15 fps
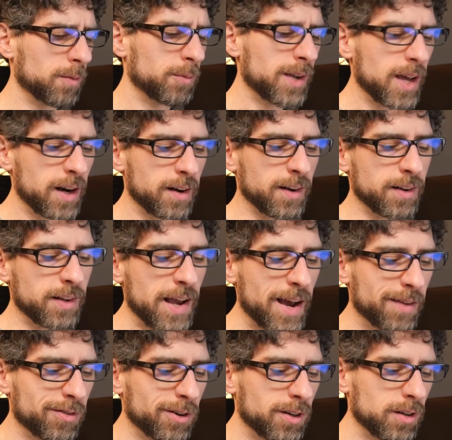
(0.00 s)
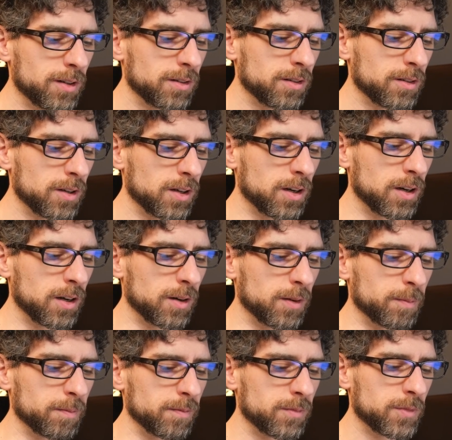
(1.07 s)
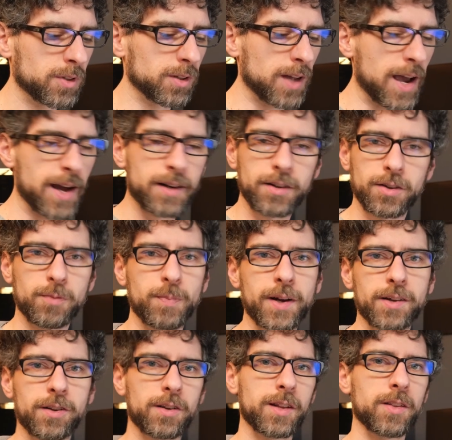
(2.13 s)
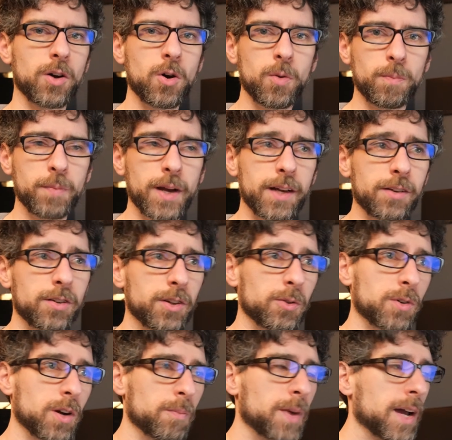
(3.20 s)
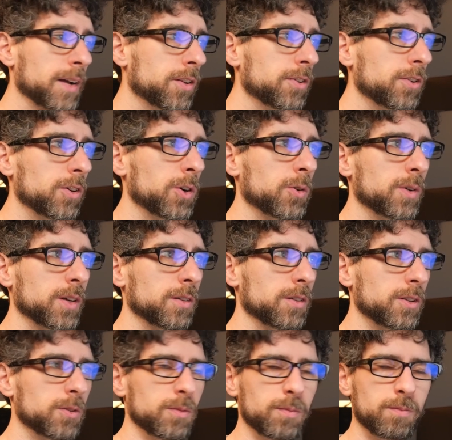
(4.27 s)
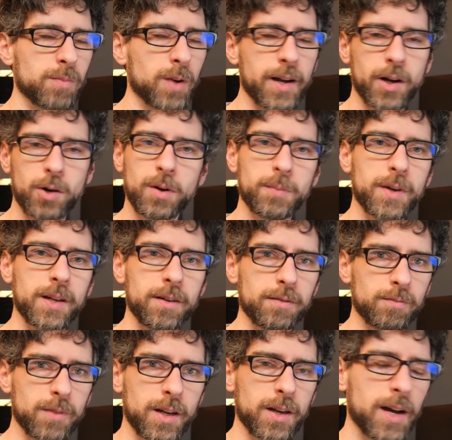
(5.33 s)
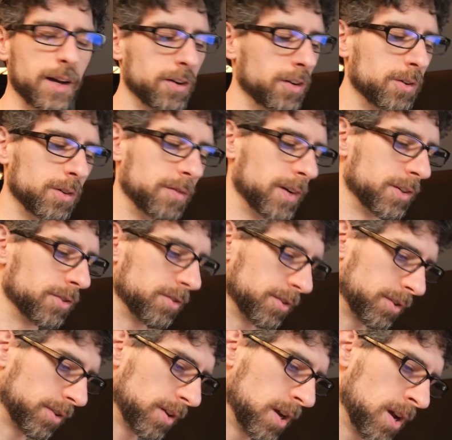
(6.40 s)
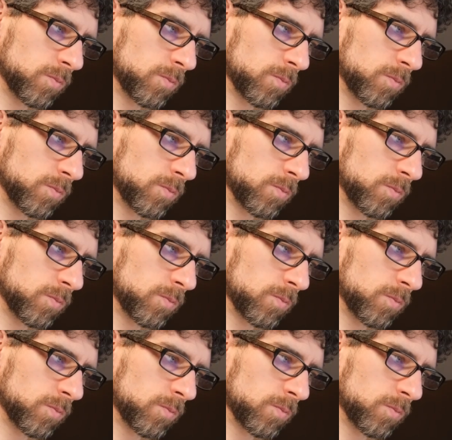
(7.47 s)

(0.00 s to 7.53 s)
We added a tavern to act as basically the home base that you would come back to, and you would buy equipment and hire new adventurers.